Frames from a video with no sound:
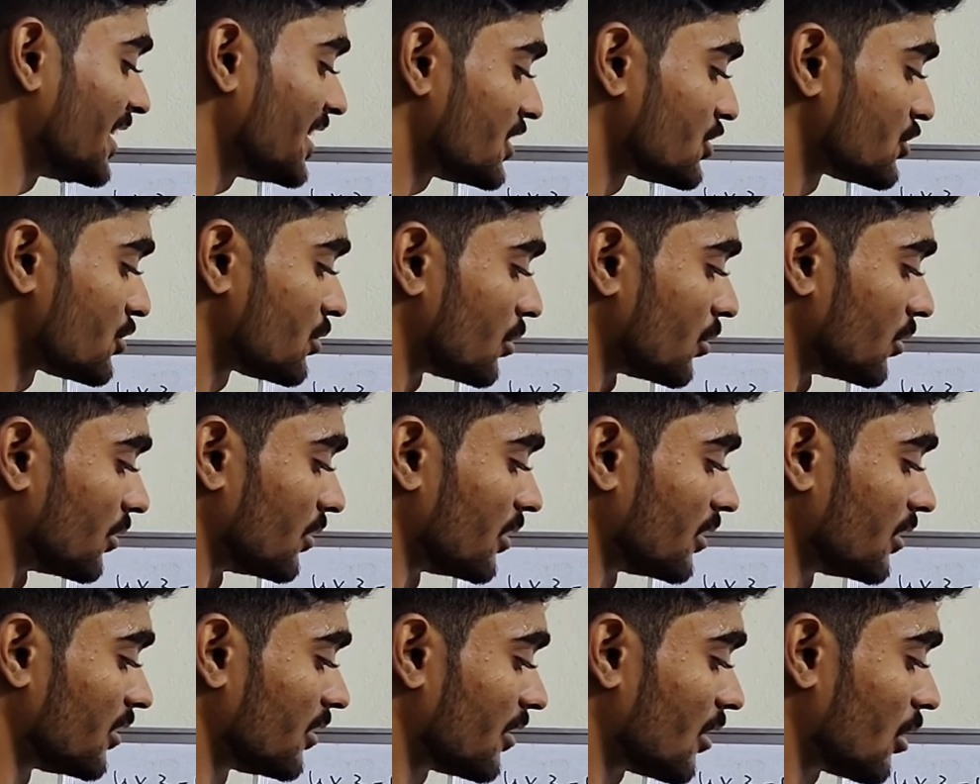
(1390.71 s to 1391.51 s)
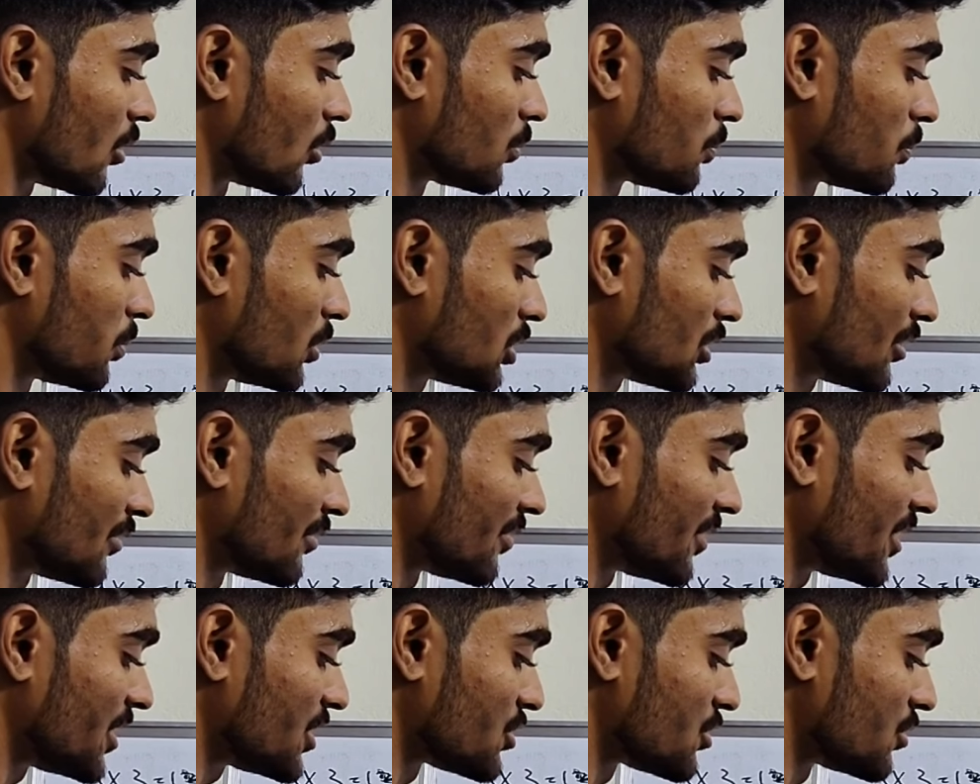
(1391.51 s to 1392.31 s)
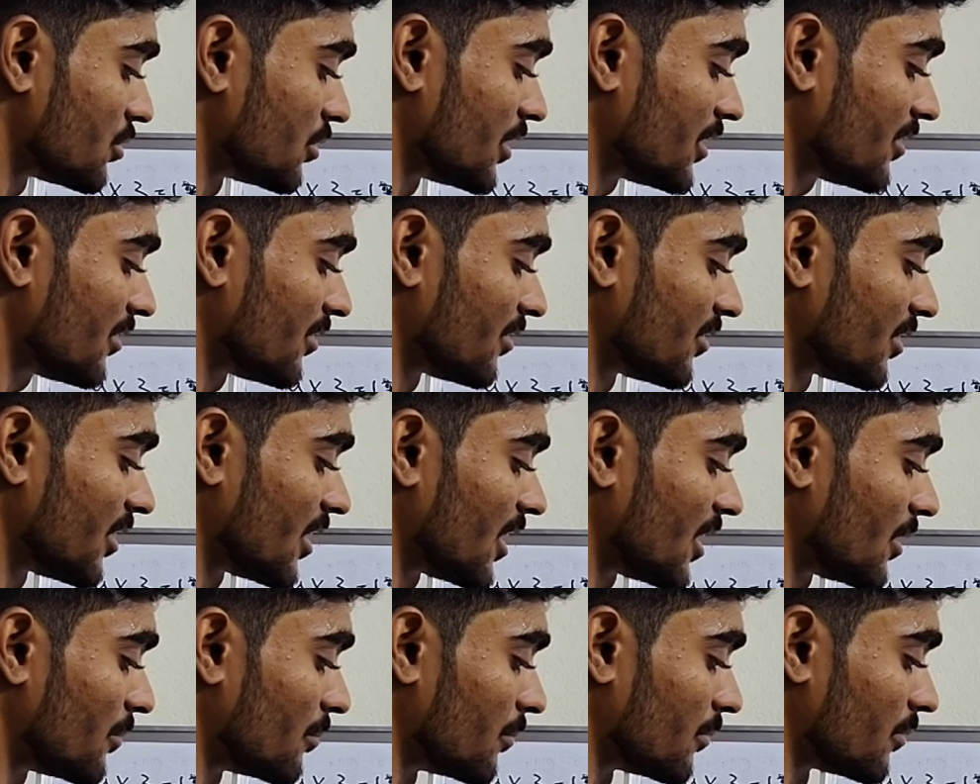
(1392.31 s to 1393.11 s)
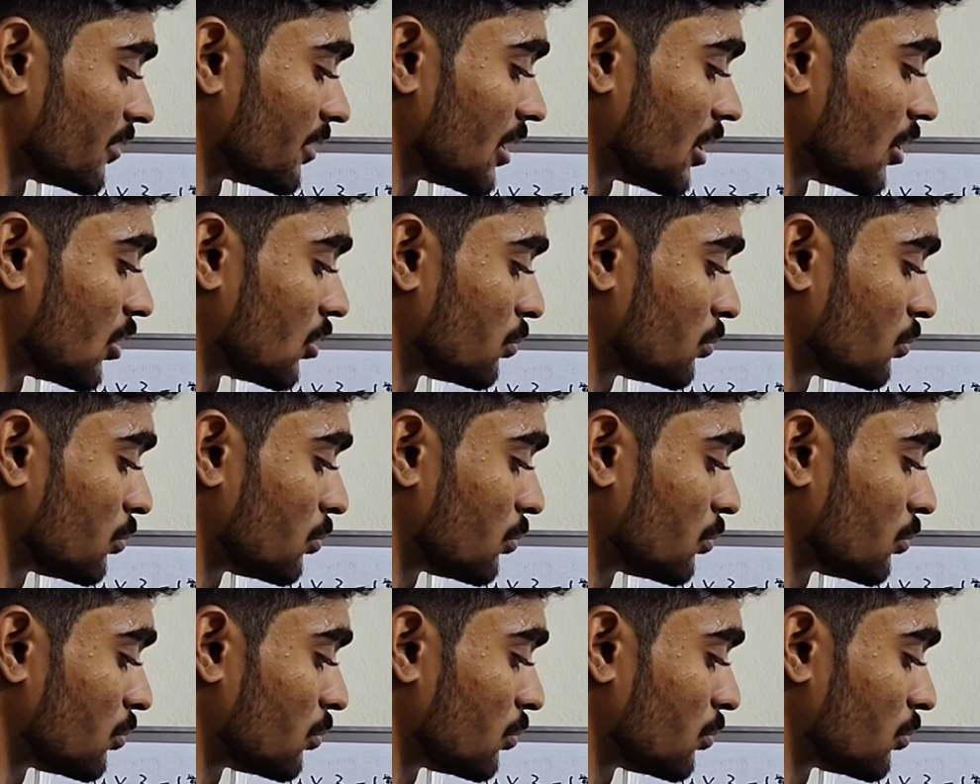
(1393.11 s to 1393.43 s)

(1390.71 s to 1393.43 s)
each node is same.